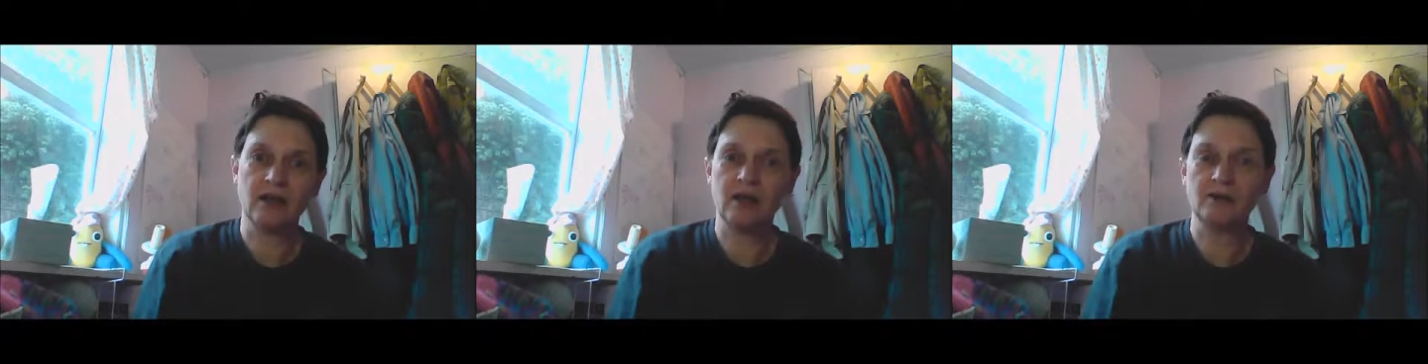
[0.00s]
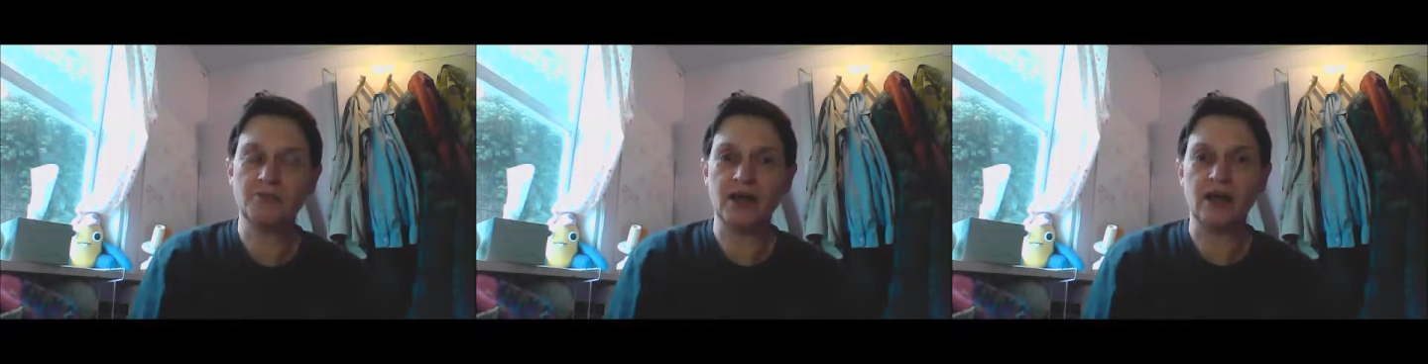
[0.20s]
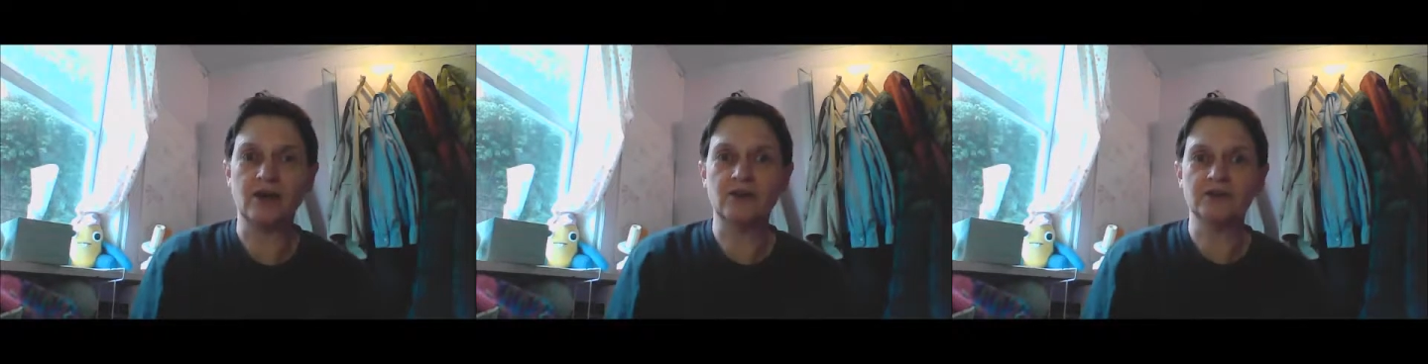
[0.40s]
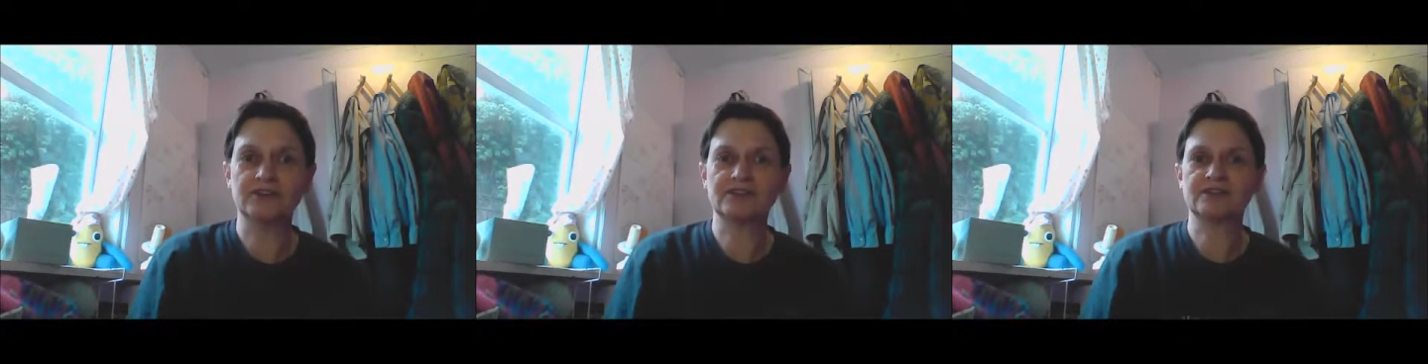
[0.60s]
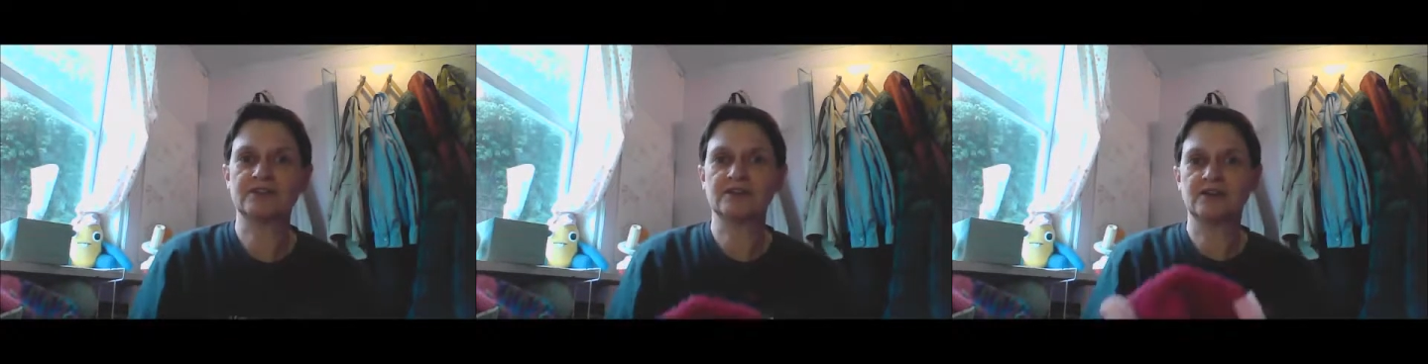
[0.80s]

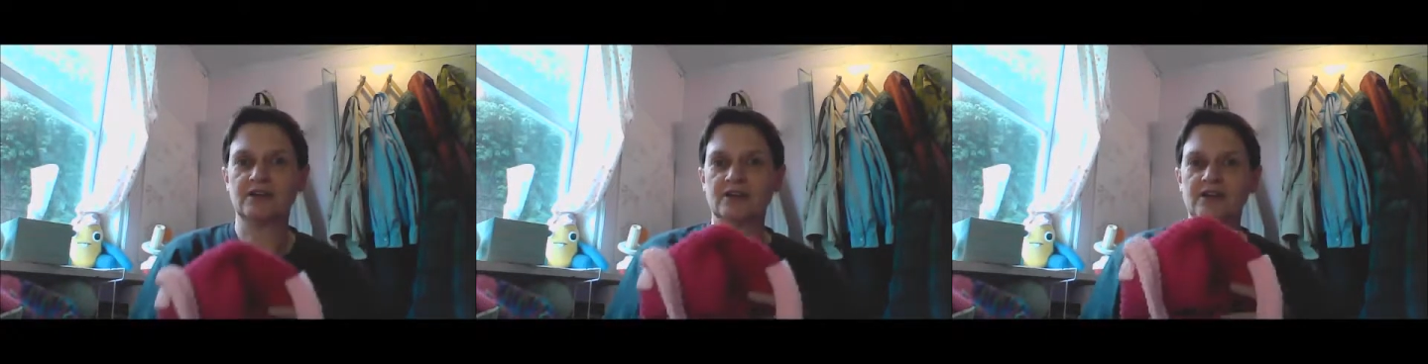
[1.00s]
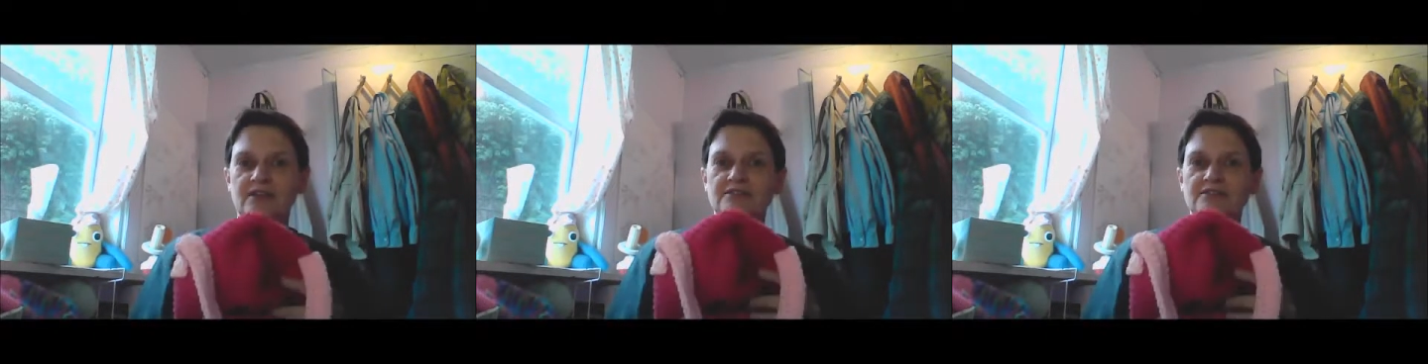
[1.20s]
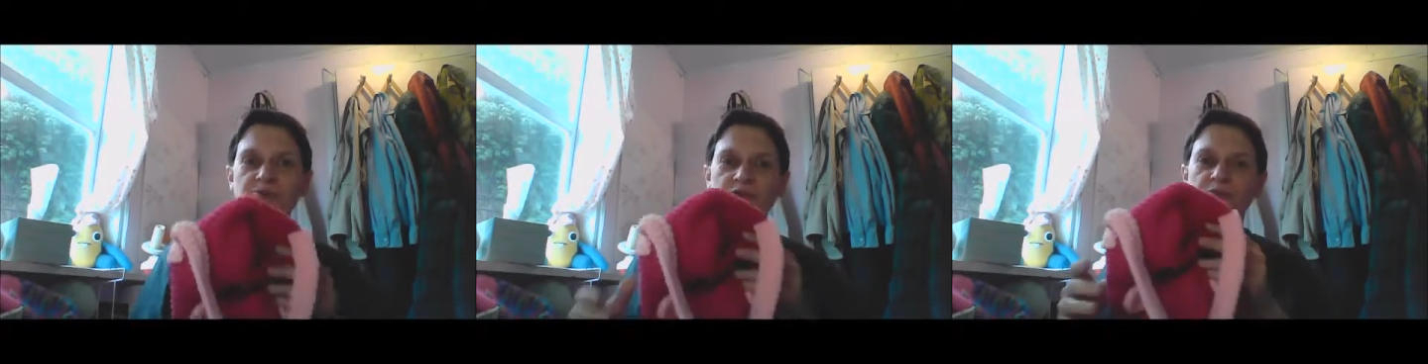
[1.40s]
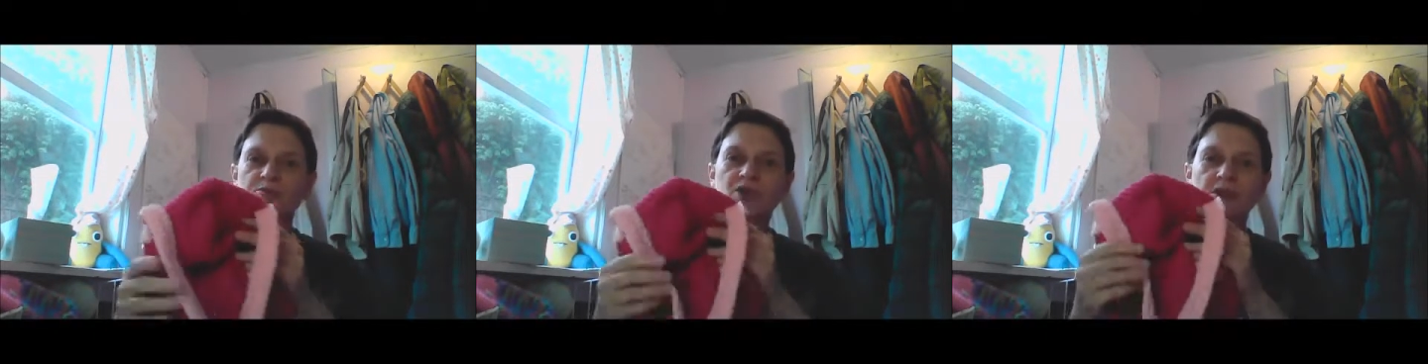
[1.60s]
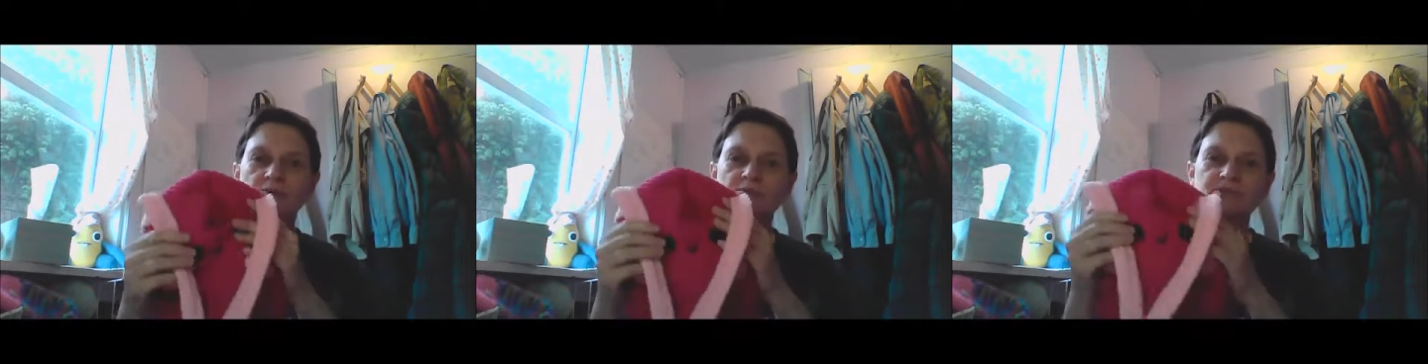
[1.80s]
about some of the
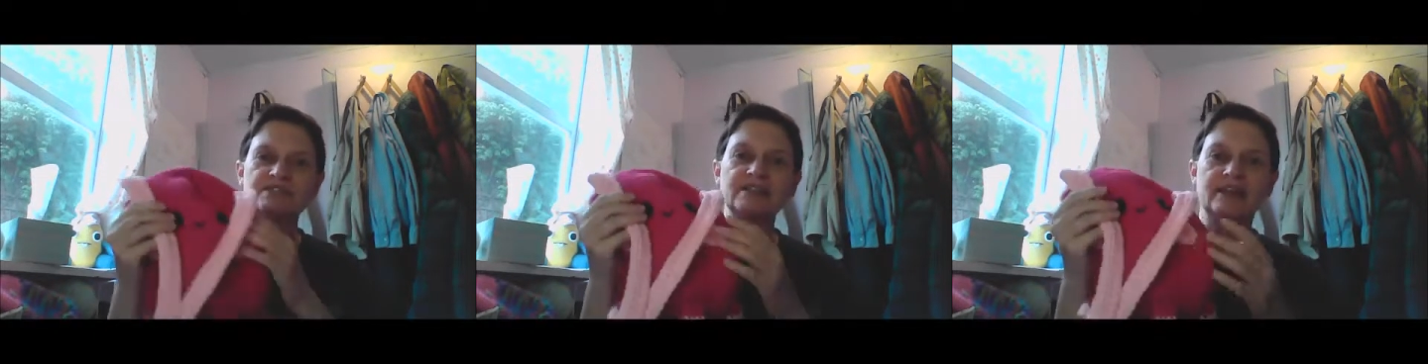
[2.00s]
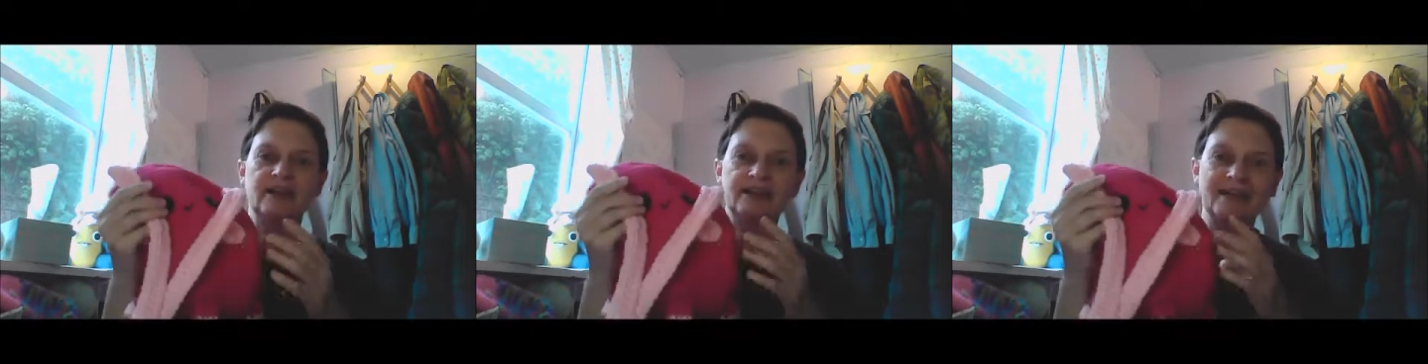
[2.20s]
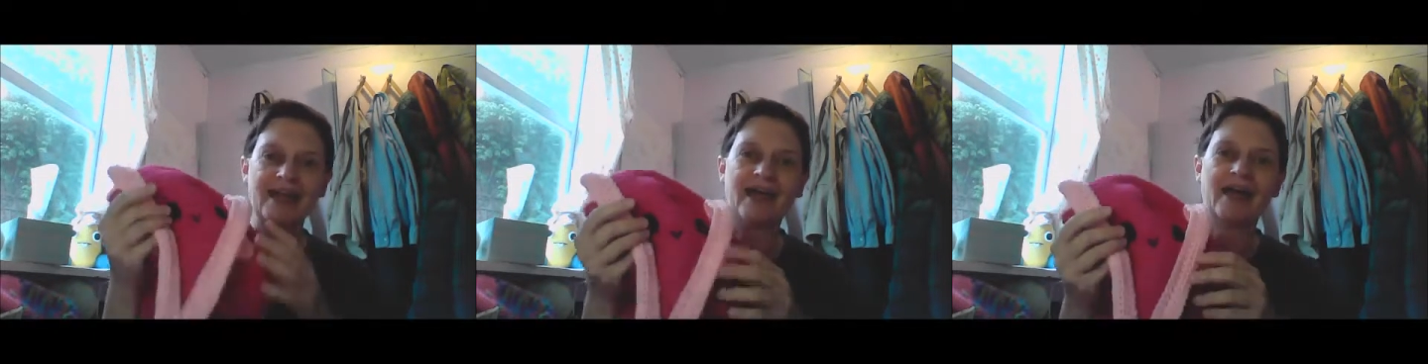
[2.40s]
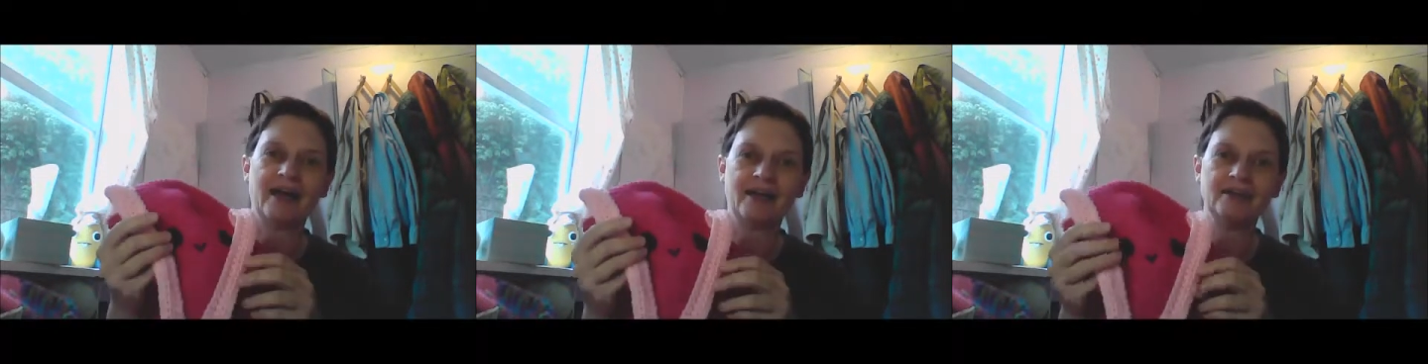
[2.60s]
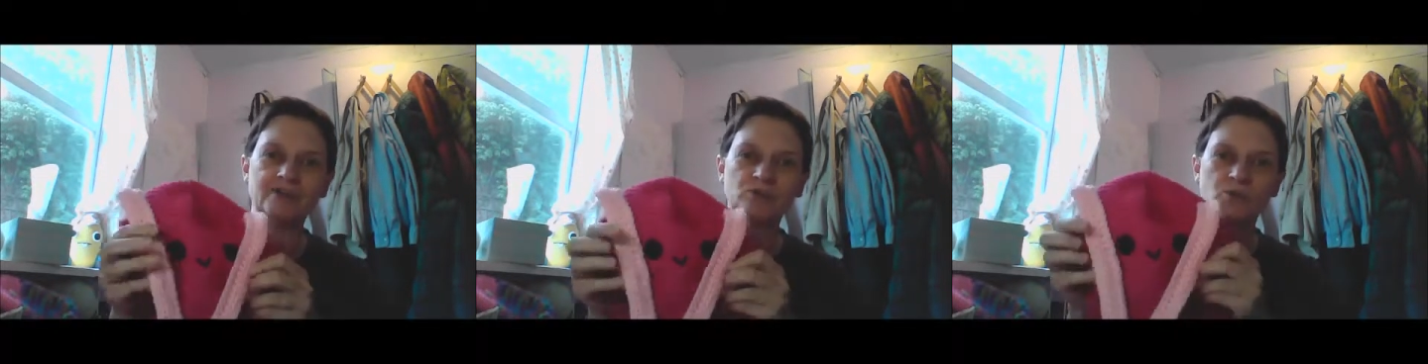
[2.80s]
problems that I'd
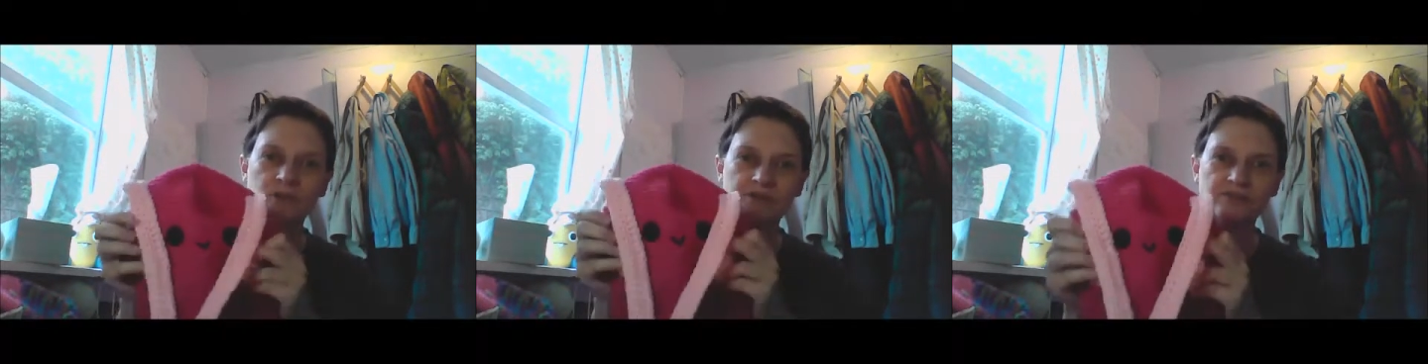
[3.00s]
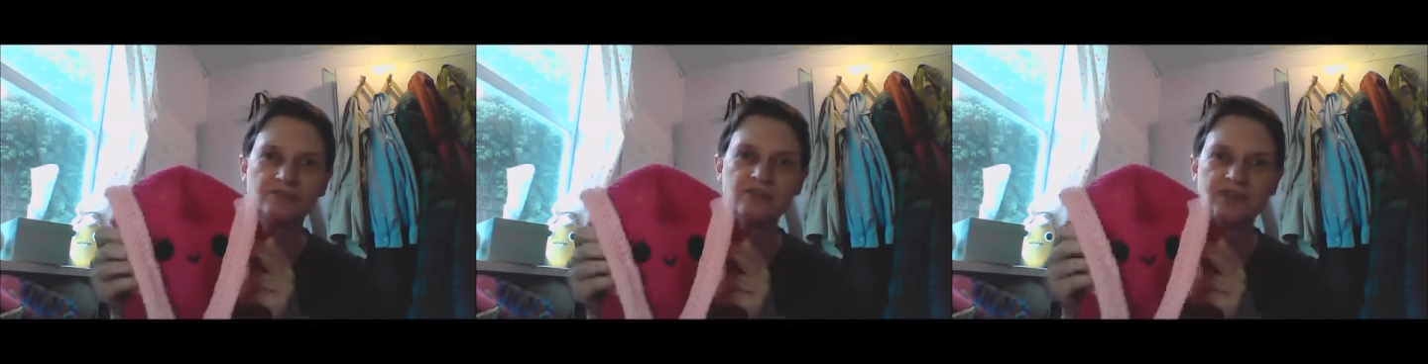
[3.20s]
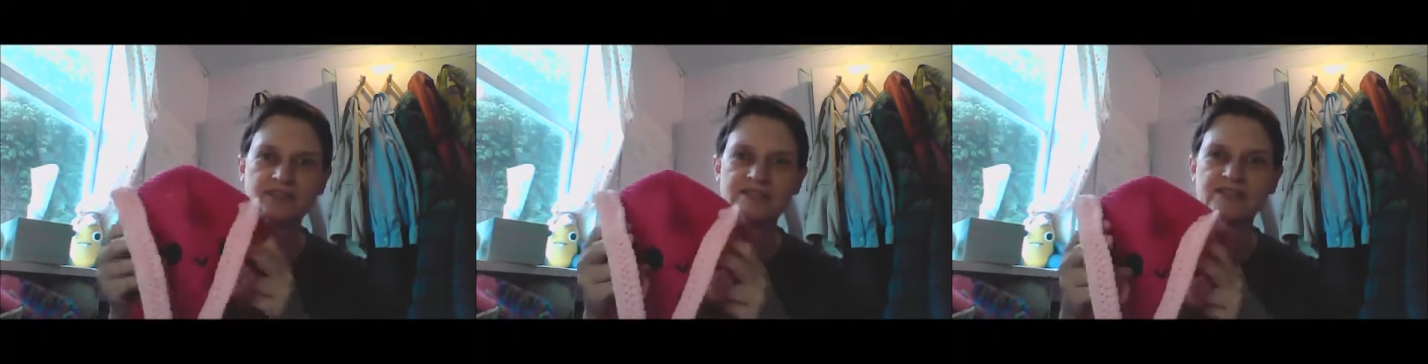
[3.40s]
had with this.